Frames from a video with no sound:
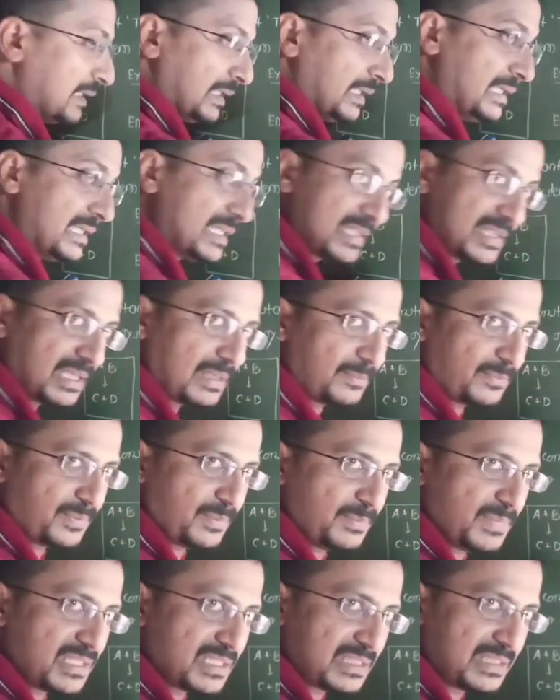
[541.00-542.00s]
itself,
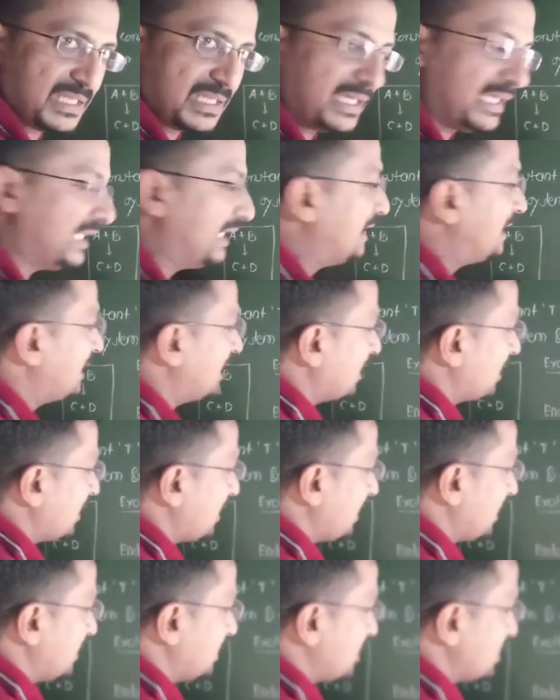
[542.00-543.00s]
means their
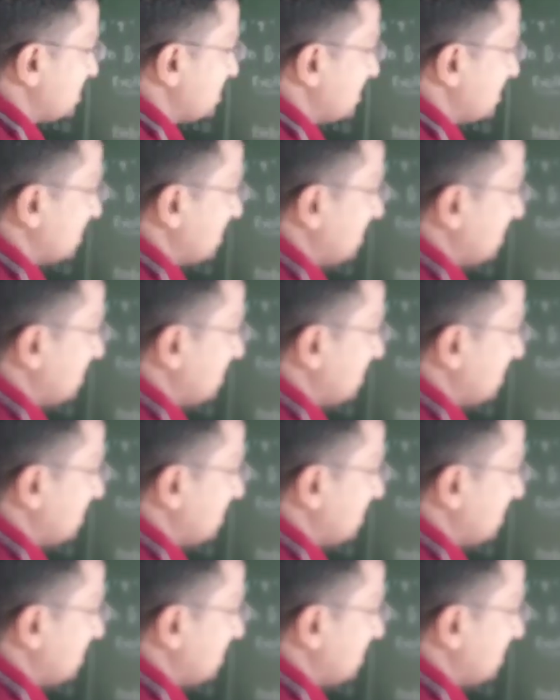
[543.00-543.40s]
internal energy